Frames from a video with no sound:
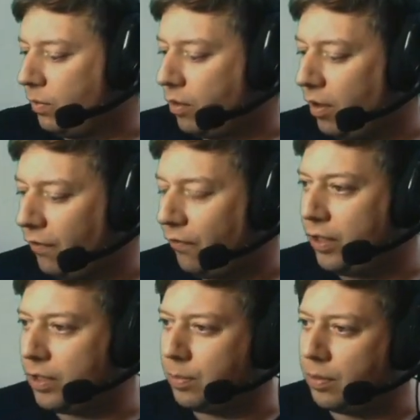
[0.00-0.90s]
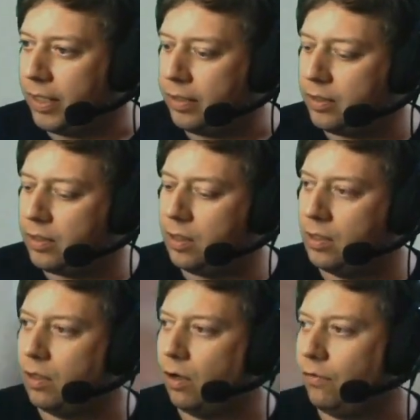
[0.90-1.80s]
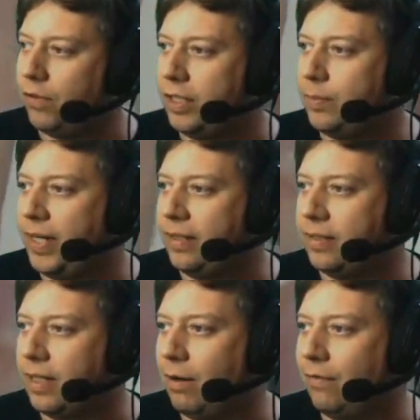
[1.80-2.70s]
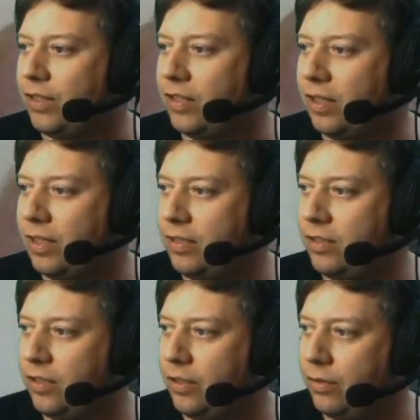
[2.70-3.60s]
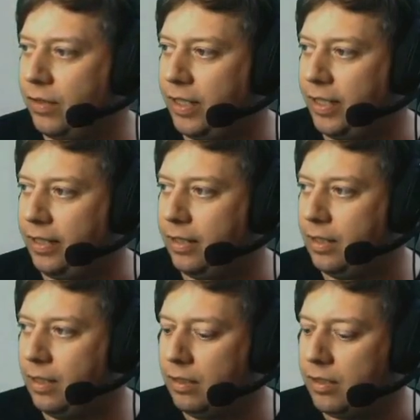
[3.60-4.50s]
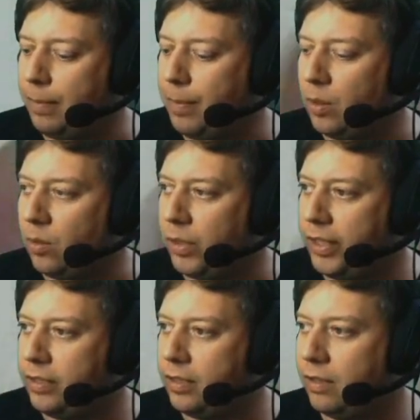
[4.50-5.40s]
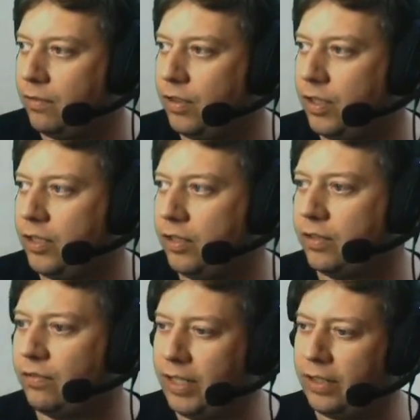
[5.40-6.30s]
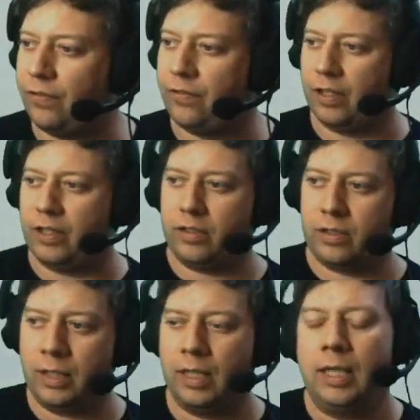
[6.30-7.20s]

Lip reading: we've got our first print of these pieces. Now I've decided to do the deployed versions of these first,